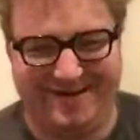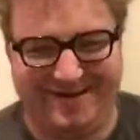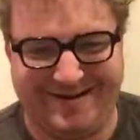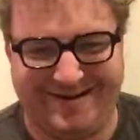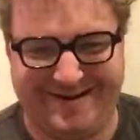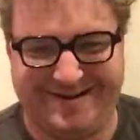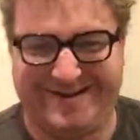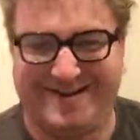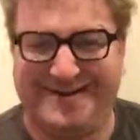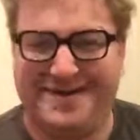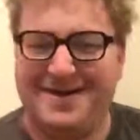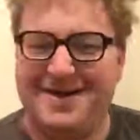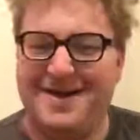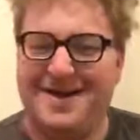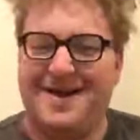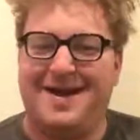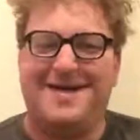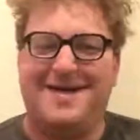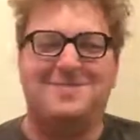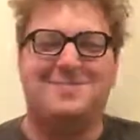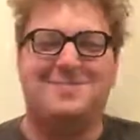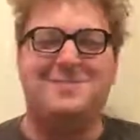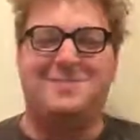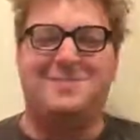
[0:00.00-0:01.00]

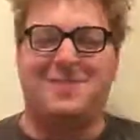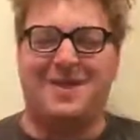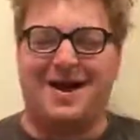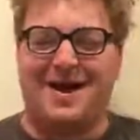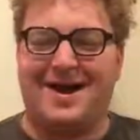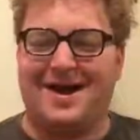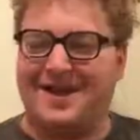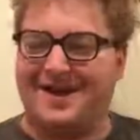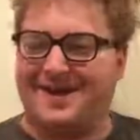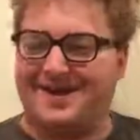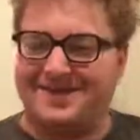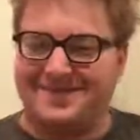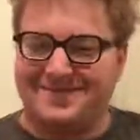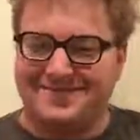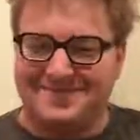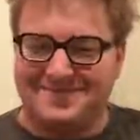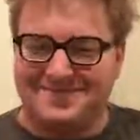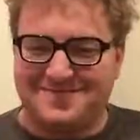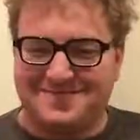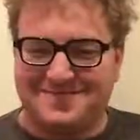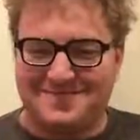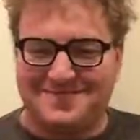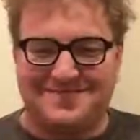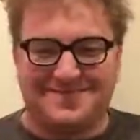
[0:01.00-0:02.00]
But
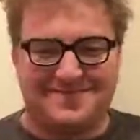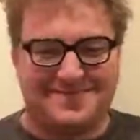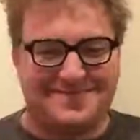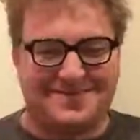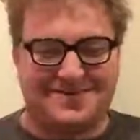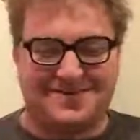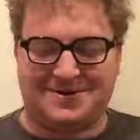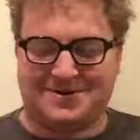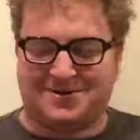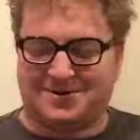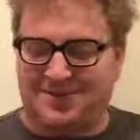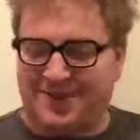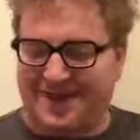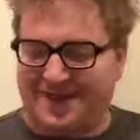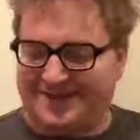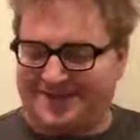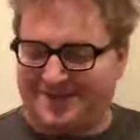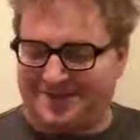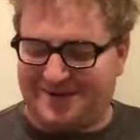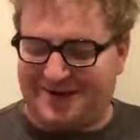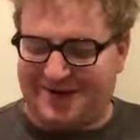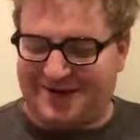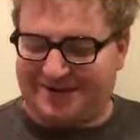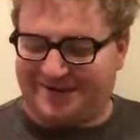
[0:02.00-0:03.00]
there's
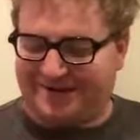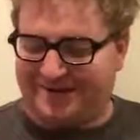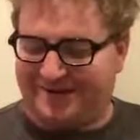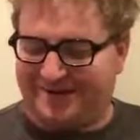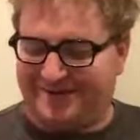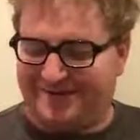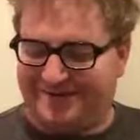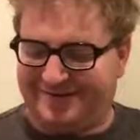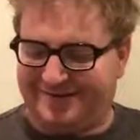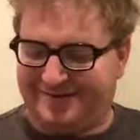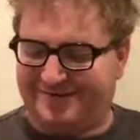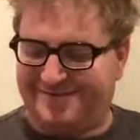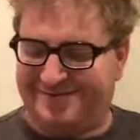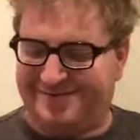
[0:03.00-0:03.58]
ways around it.